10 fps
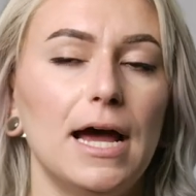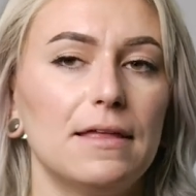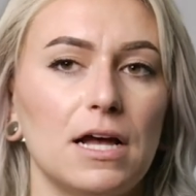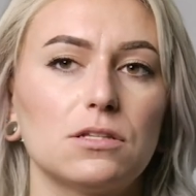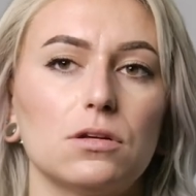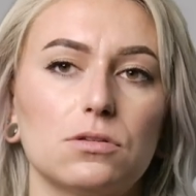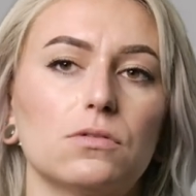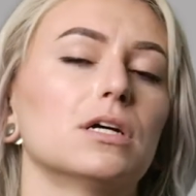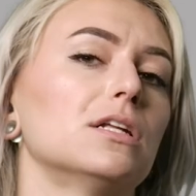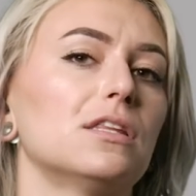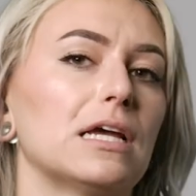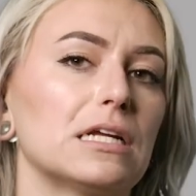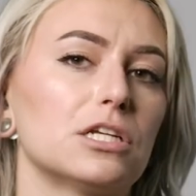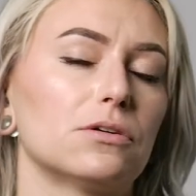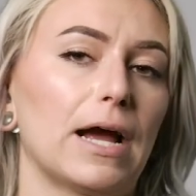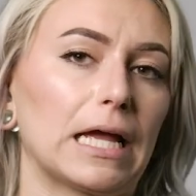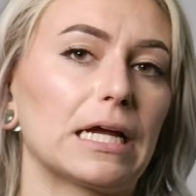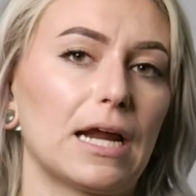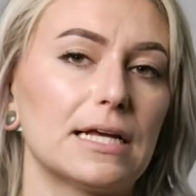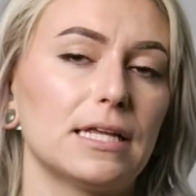And that's also a good thing to
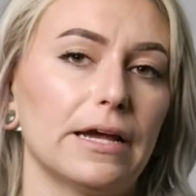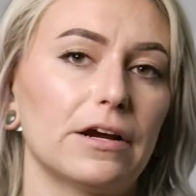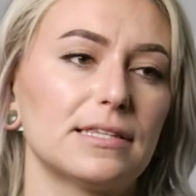recognize here,